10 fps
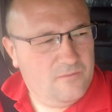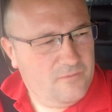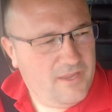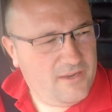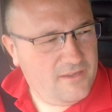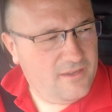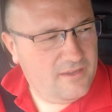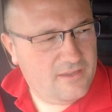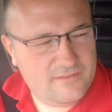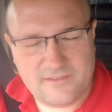had
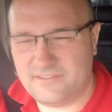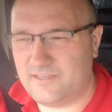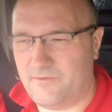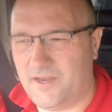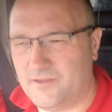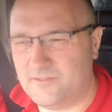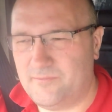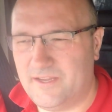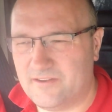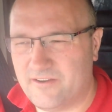a
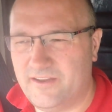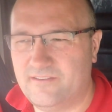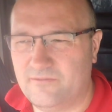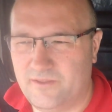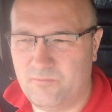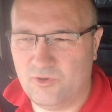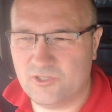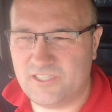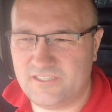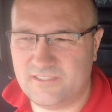split grid with the
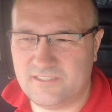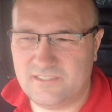Porsches.